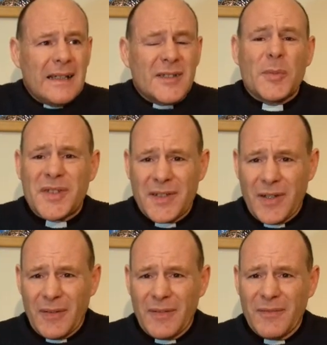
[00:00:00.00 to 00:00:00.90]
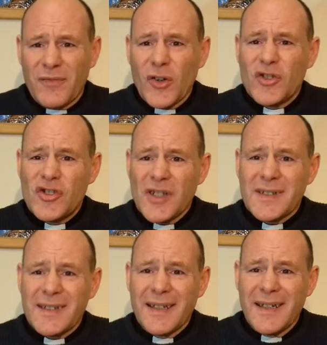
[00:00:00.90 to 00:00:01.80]
substitute for
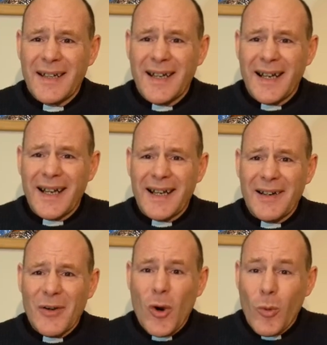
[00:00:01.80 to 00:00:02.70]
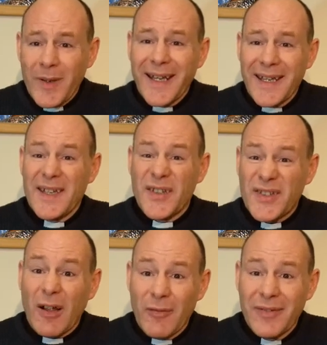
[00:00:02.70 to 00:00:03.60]
just opening it
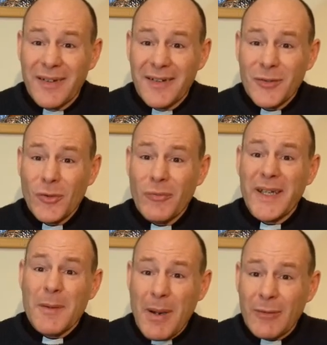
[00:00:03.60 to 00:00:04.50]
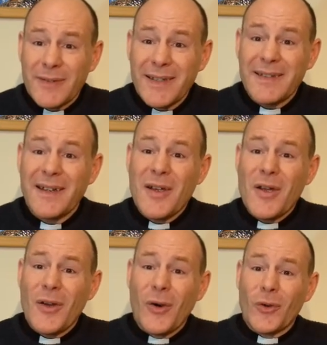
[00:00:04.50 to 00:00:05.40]
yourself. Don't read about it
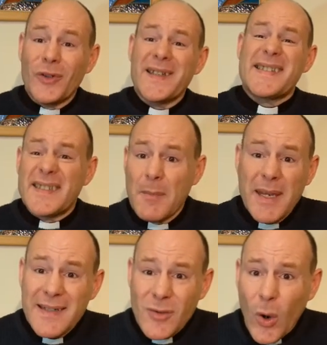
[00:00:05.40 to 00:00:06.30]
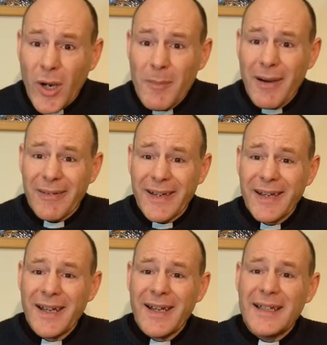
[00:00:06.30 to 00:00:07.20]
or listen to me talk about it.
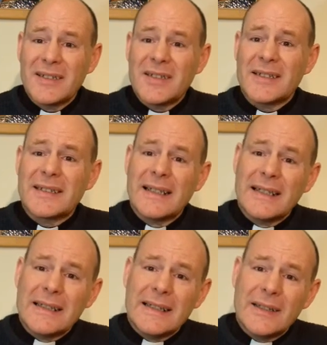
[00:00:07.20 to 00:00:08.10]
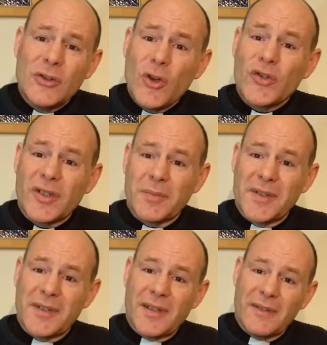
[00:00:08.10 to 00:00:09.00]
Just no
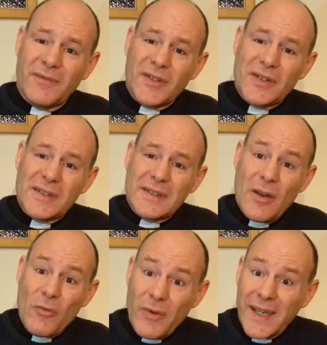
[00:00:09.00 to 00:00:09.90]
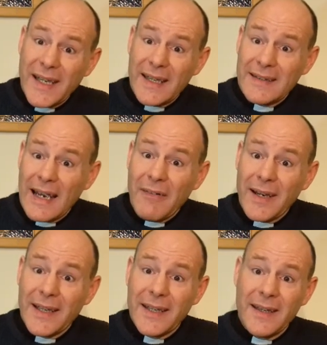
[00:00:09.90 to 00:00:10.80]
substitute for just reading it
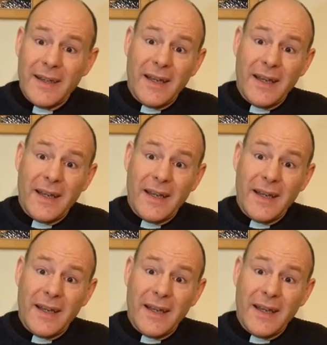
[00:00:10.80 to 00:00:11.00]
directly